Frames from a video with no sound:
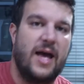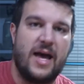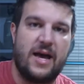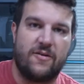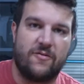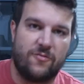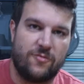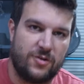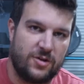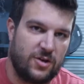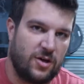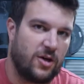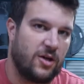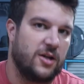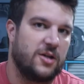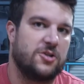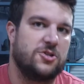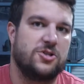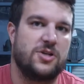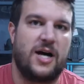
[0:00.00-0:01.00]
Every
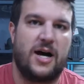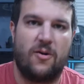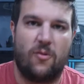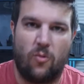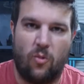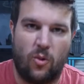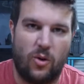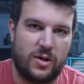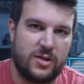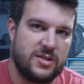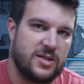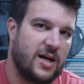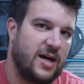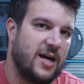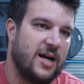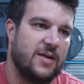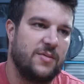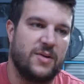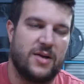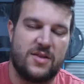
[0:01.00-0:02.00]
dart is shot one
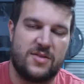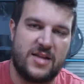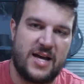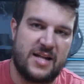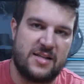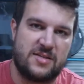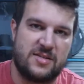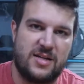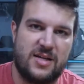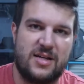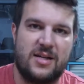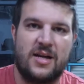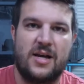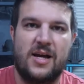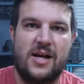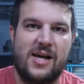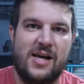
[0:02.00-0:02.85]
time and that's it.